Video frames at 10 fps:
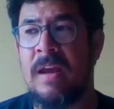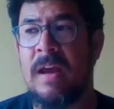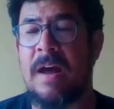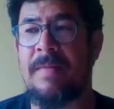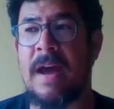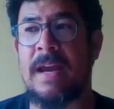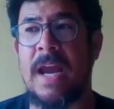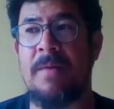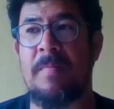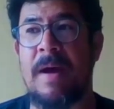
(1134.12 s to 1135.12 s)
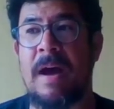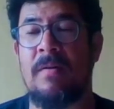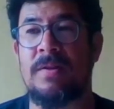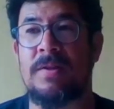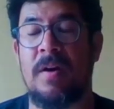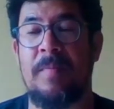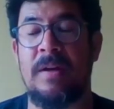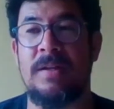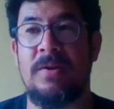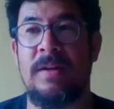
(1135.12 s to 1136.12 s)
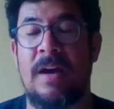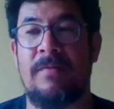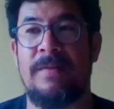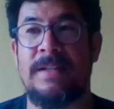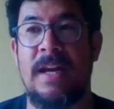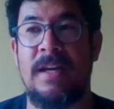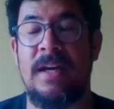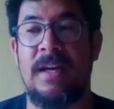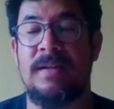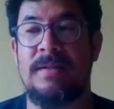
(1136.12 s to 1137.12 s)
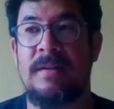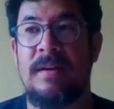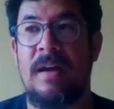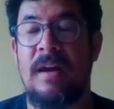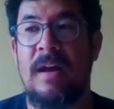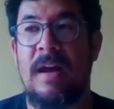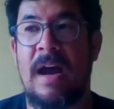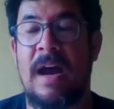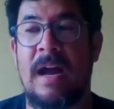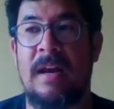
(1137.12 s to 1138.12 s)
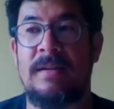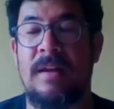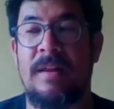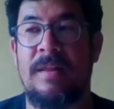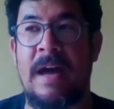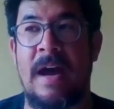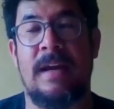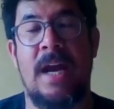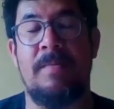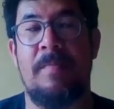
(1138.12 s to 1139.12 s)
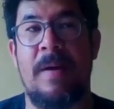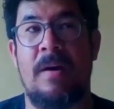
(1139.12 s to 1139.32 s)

that came about. So I've been doing that for 10 years, and that came about